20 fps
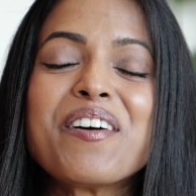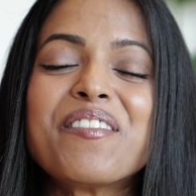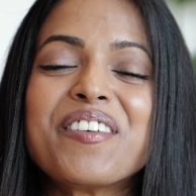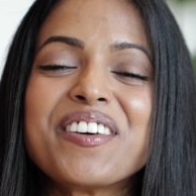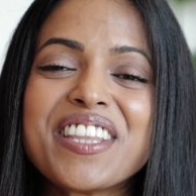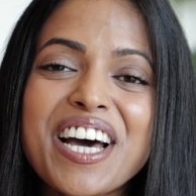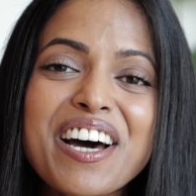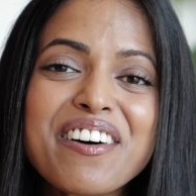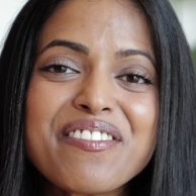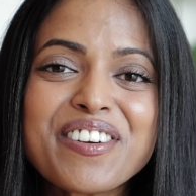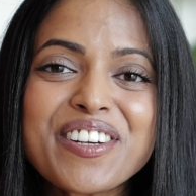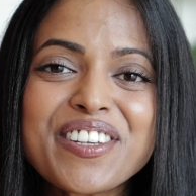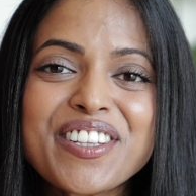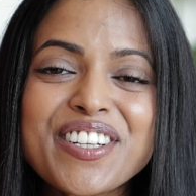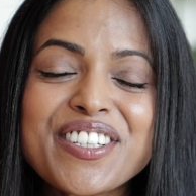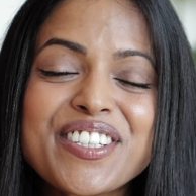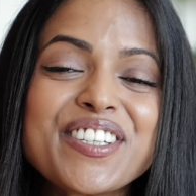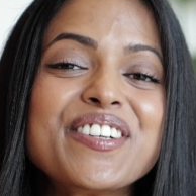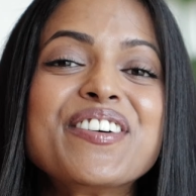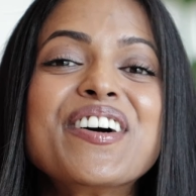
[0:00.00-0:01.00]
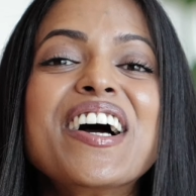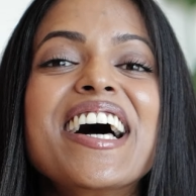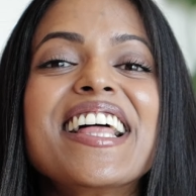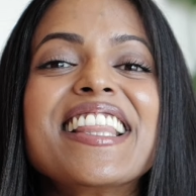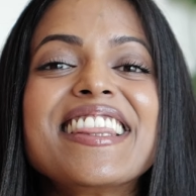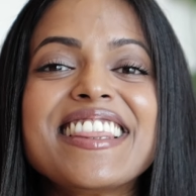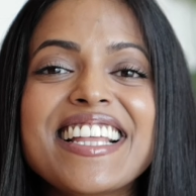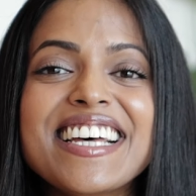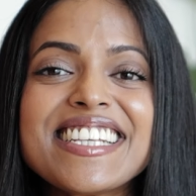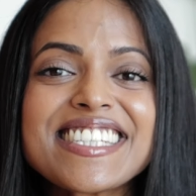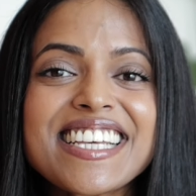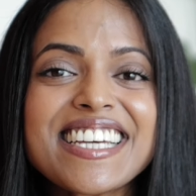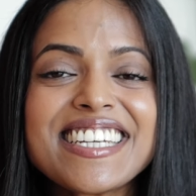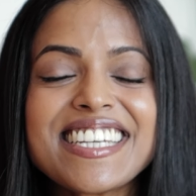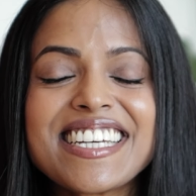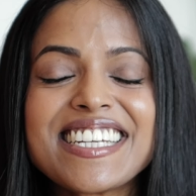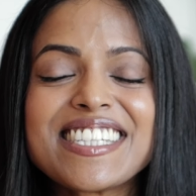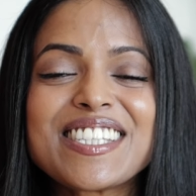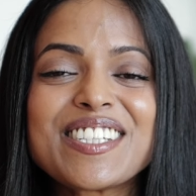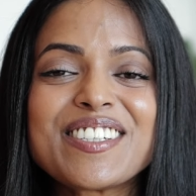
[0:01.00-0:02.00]
Without further ado, let's get
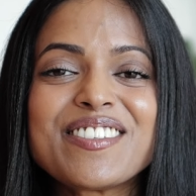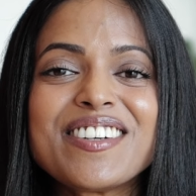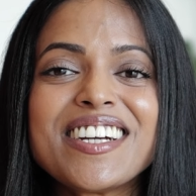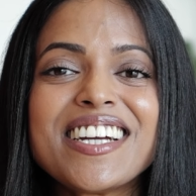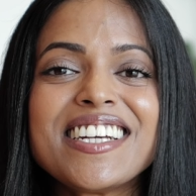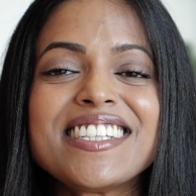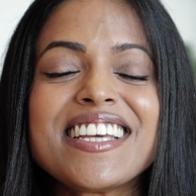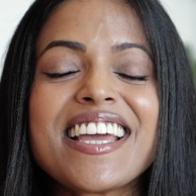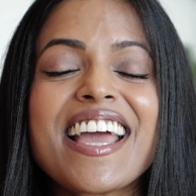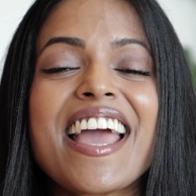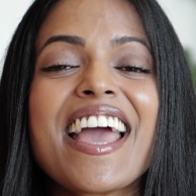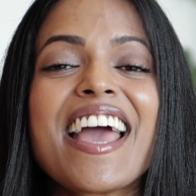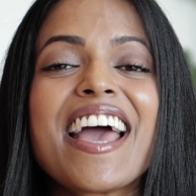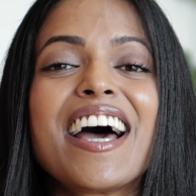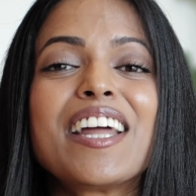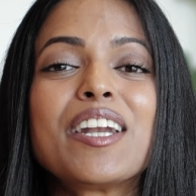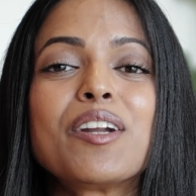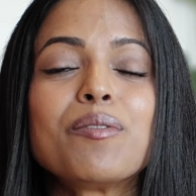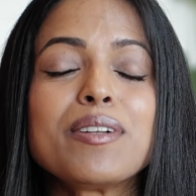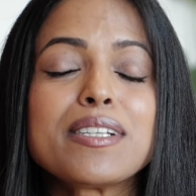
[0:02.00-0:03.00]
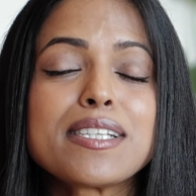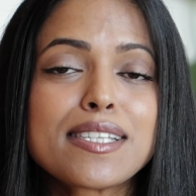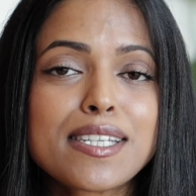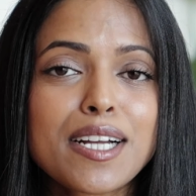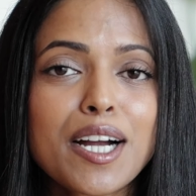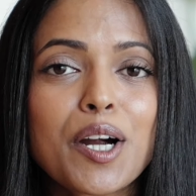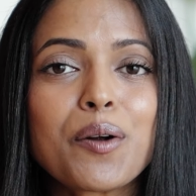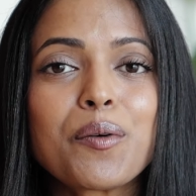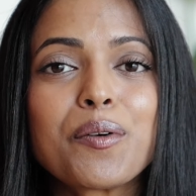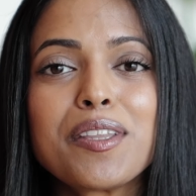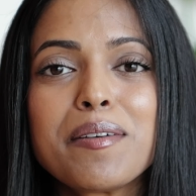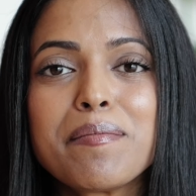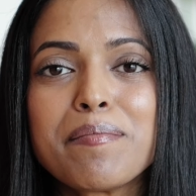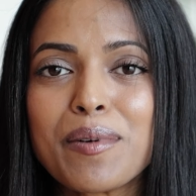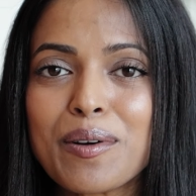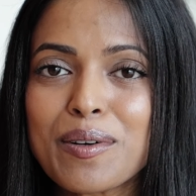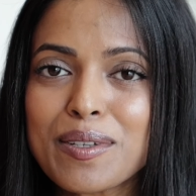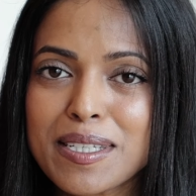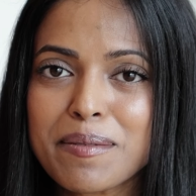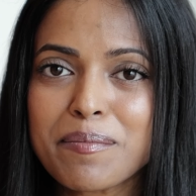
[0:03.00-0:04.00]
into it, and we'll start with the
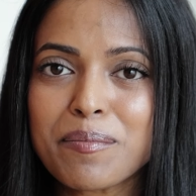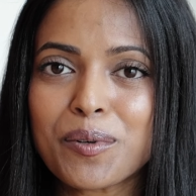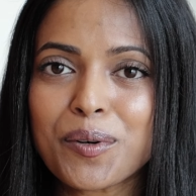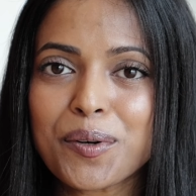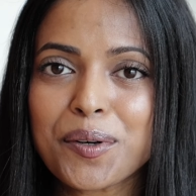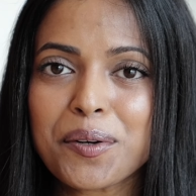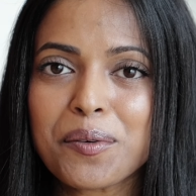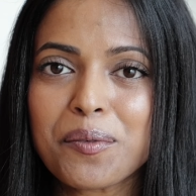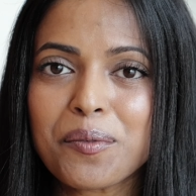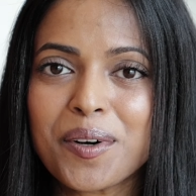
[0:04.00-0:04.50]
most important